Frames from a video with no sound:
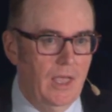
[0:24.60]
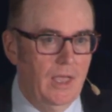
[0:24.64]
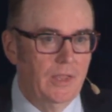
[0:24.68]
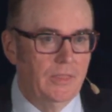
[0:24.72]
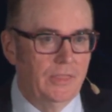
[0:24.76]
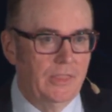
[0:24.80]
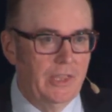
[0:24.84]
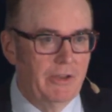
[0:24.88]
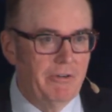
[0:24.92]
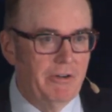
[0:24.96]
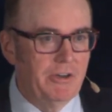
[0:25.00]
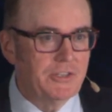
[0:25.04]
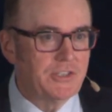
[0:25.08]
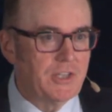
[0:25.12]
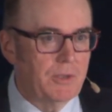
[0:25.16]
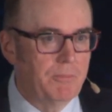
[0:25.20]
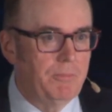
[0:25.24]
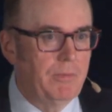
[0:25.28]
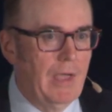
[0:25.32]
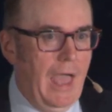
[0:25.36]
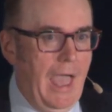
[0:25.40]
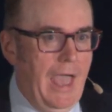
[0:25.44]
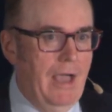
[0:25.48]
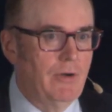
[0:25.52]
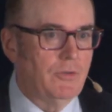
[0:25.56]
There is an
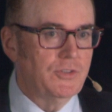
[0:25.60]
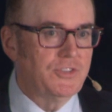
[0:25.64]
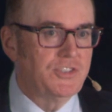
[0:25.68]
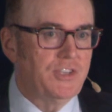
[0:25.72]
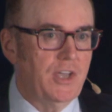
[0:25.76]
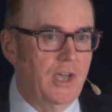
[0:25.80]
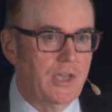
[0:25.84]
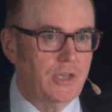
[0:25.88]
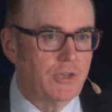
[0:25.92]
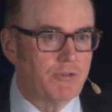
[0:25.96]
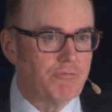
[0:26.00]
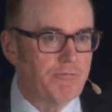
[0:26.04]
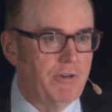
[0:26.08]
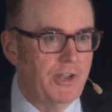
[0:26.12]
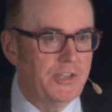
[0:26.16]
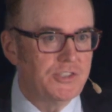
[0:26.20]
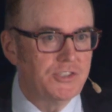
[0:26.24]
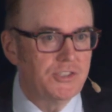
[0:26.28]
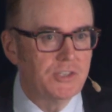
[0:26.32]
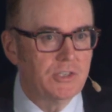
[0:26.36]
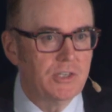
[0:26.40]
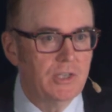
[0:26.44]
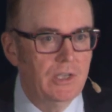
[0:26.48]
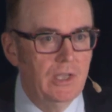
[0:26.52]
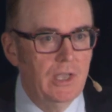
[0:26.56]
outside risk
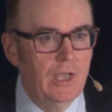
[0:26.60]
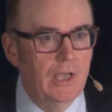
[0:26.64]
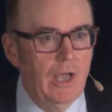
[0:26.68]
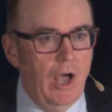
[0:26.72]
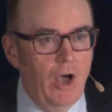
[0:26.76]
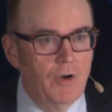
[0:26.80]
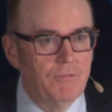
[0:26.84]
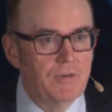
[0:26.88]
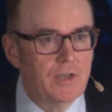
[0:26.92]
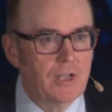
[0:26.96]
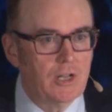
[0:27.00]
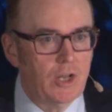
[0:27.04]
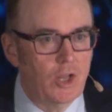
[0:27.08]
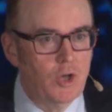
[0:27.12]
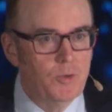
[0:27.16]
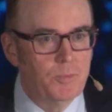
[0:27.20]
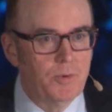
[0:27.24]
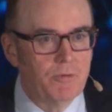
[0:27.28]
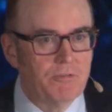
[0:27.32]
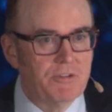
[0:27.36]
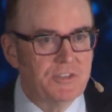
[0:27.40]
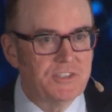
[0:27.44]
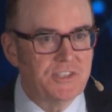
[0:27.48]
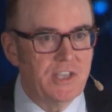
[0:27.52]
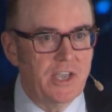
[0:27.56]
of a global
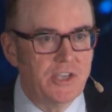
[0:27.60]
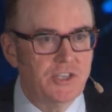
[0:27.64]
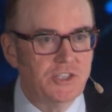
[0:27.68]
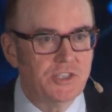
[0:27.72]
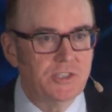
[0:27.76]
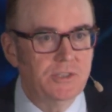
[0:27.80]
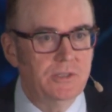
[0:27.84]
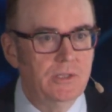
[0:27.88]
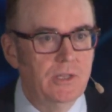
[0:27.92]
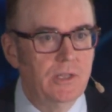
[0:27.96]
recession,